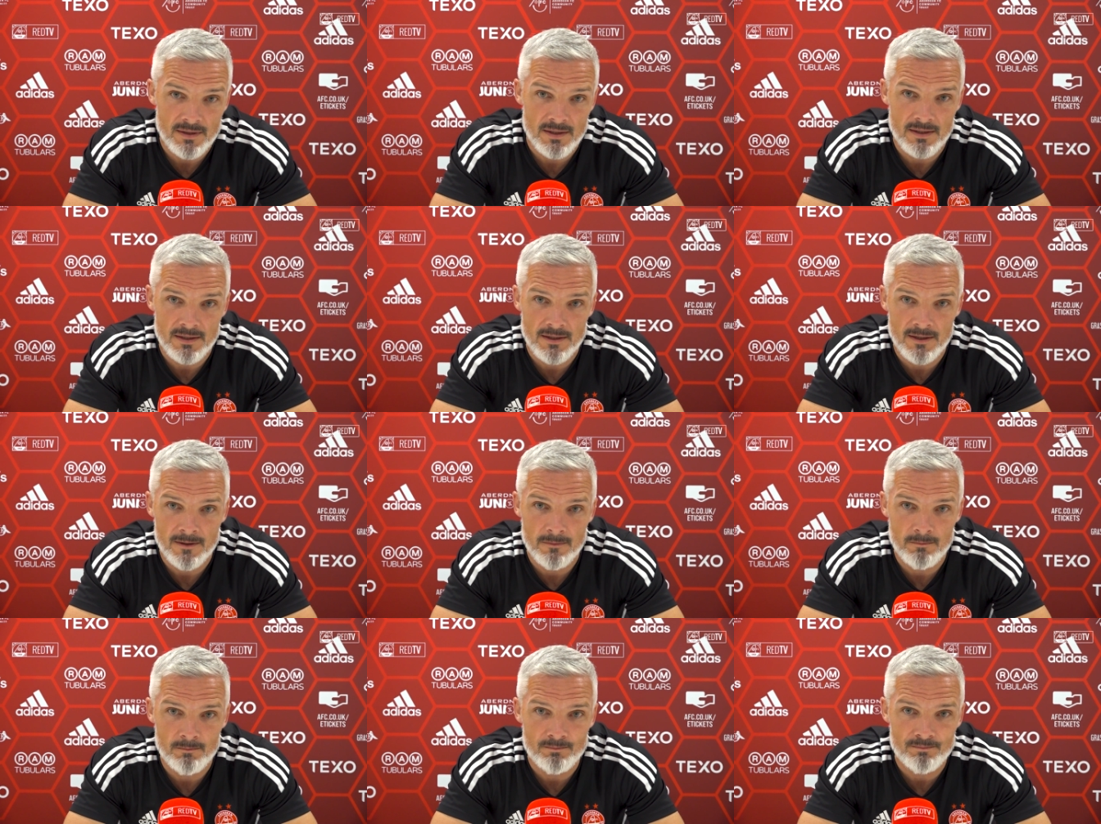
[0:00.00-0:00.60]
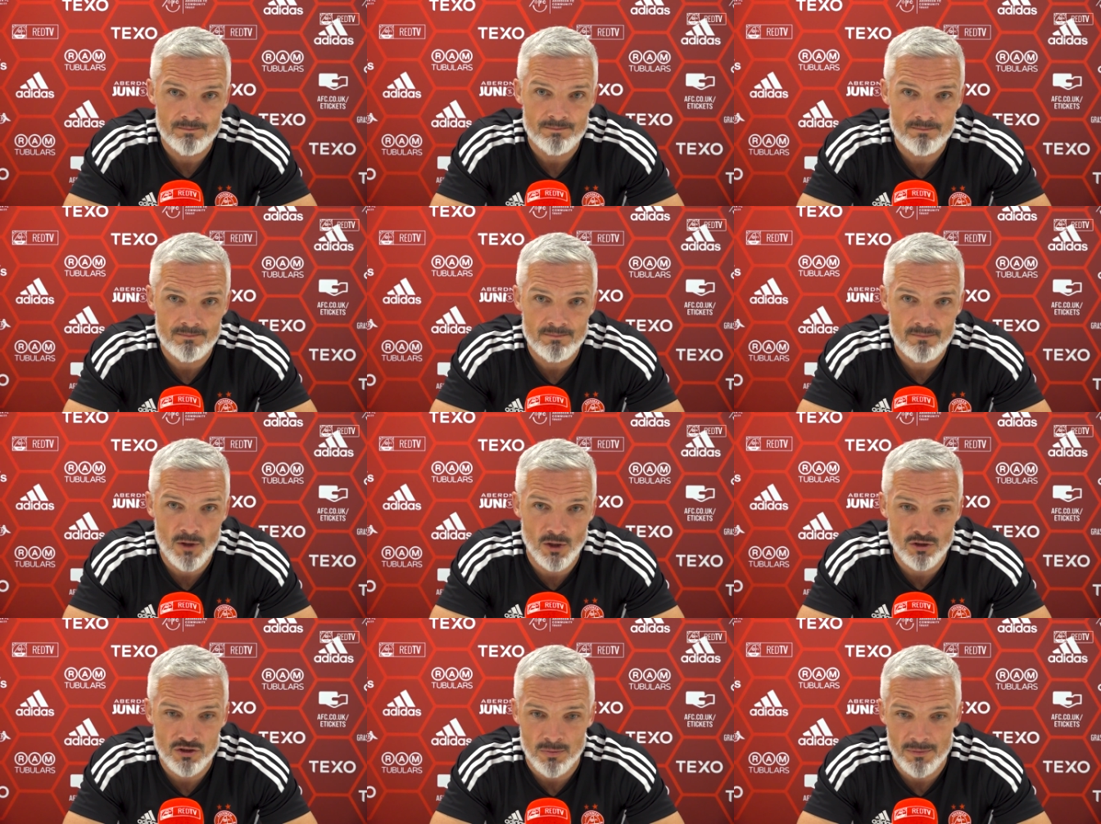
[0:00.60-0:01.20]
and
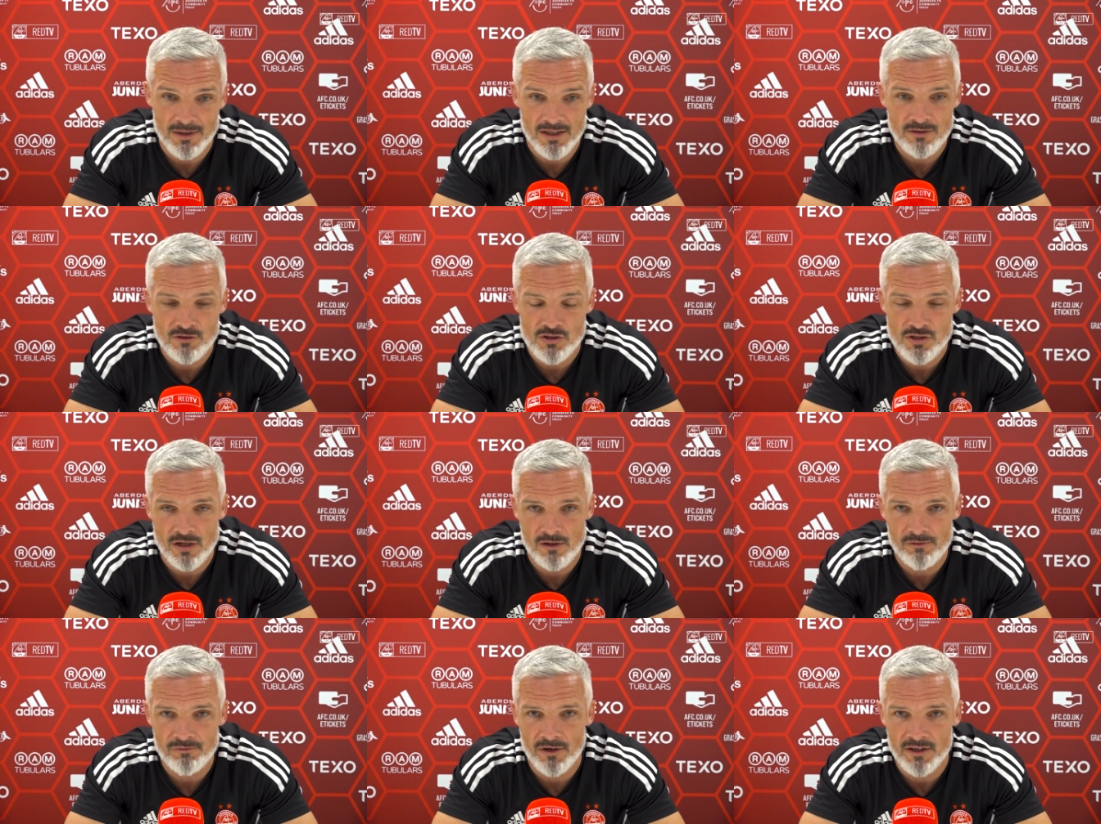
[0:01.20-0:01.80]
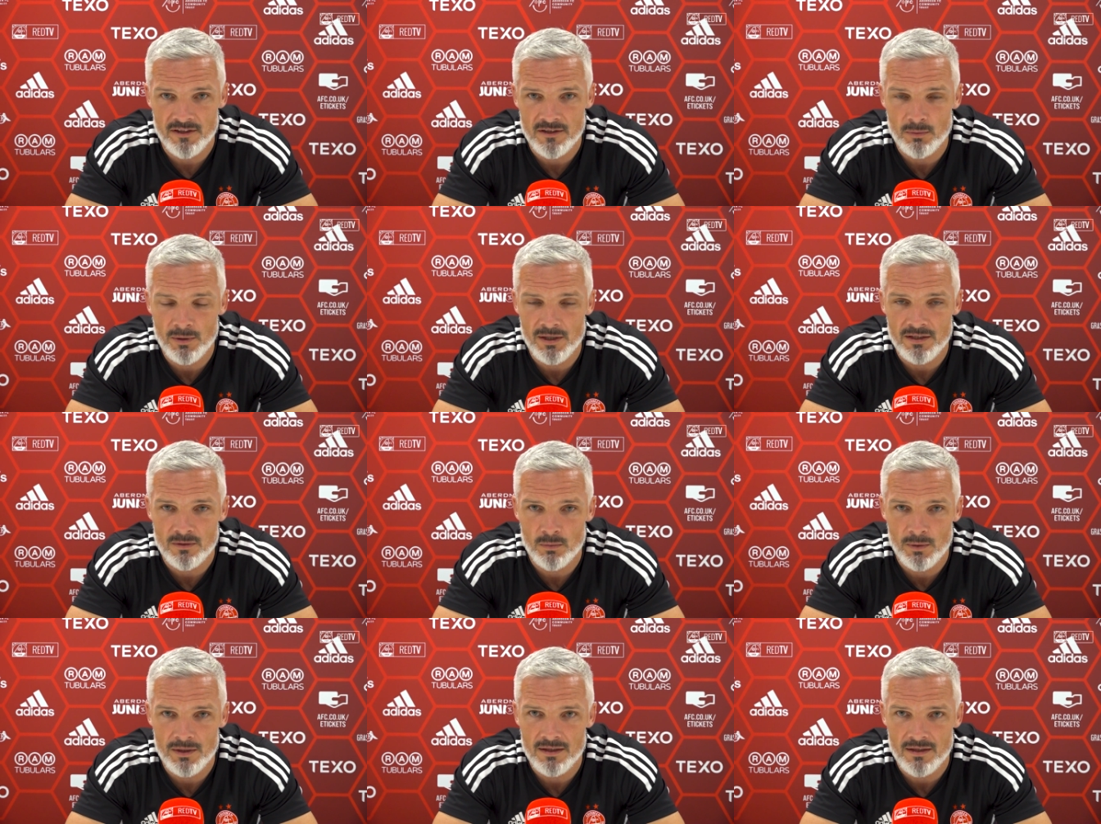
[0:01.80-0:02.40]
ultimately just got to find a way
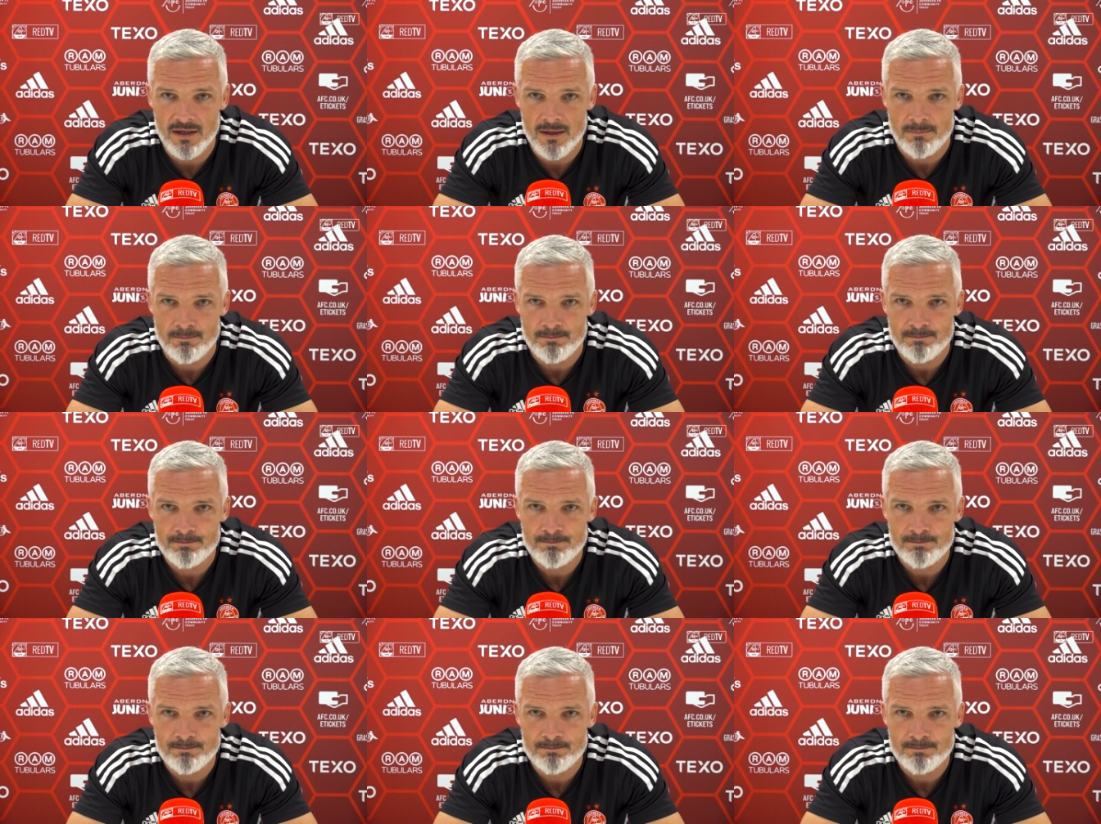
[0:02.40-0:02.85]
to win the game.